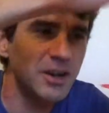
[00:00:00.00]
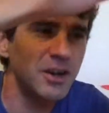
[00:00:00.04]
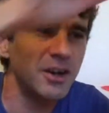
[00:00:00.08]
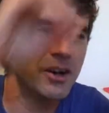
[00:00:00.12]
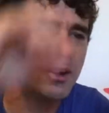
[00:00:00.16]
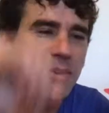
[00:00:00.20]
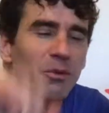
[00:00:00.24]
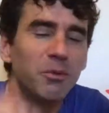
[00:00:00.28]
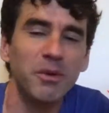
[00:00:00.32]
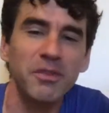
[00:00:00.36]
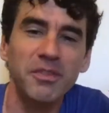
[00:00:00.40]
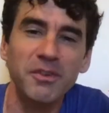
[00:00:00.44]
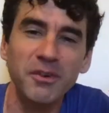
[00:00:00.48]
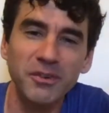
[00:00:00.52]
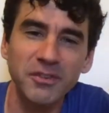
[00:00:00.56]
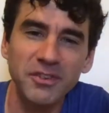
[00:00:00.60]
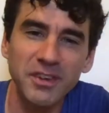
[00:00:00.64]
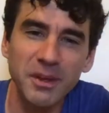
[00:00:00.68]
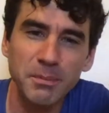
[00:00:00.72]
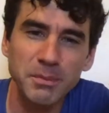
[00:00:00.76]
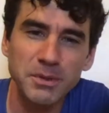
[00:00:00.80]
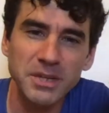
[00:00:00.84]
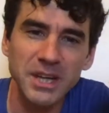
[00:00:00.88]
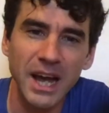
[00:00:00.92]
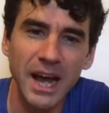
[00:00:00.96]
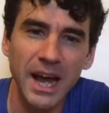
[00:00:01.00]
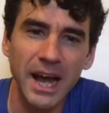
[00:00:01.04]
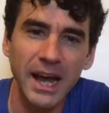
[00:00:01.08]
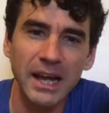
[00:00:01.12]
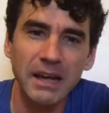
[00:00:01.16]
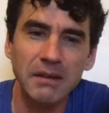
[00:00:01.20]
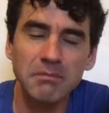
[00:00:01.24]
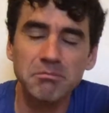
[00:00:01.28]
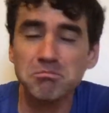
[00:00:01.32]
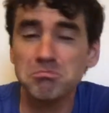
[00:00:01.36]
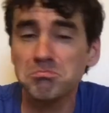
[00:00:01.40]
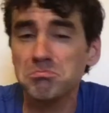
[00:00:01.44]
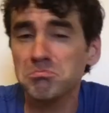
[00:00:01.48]
with your zip tie.
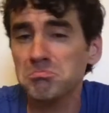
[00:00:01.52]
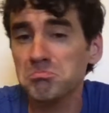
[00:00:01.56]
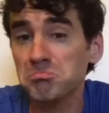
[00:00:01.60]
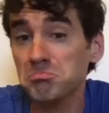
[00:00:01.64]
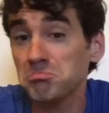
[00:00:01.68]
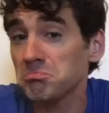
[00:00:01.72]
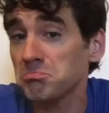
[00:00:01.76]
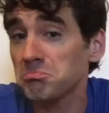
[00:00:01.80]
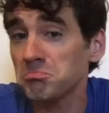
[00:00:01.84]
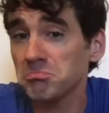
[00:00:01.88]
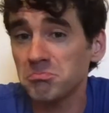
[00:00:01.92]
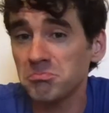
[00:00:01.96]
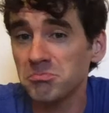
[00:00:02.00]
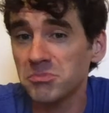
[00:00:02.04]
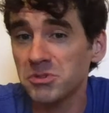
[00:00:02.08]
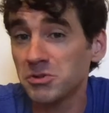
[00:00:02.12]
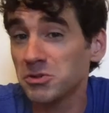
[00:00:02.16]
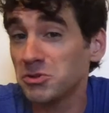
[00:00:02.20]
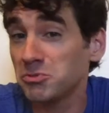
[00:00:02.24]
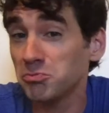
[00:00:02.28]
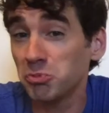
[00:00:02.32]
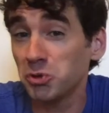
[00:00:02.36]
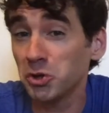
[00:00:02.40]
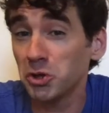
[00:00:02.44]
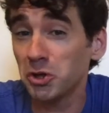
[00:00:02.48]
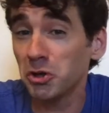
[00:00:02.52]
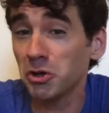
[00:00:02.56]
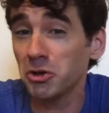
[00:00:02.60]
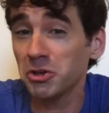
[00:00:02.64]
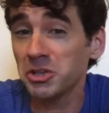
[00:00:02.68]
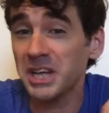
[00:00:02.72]
Wouldn't hurt to